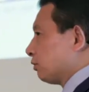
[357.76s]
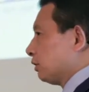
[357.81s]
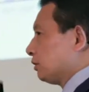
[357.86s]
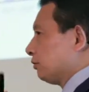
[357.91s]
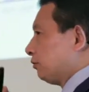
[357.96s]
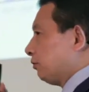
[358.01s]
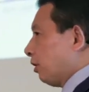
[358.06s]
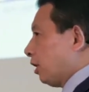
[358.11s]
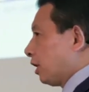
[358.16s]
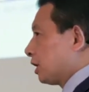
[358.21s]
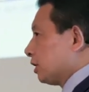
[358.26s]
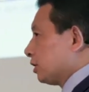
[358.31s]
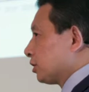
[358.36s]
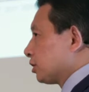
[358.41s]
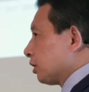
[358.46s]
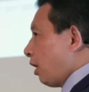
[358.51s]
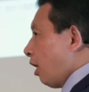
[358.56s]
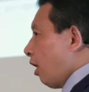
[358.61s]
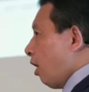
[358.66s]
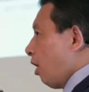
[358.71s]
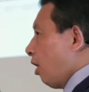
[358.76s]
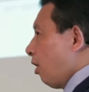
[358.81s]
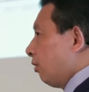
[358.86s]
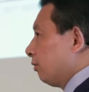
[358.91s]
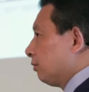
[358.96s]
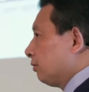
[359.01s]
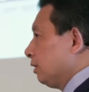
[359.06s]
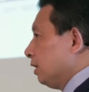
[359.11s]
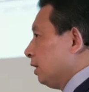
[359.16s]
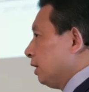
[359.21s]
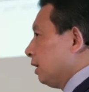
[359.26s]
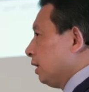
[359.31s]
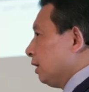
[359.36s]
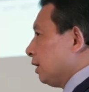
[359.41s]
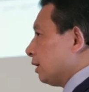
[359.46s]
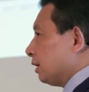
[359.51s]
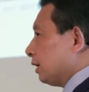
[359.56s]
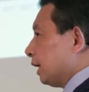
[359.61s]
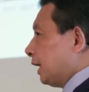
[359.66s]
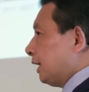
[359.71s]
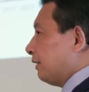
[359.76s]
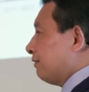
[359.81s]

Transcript: was focused on the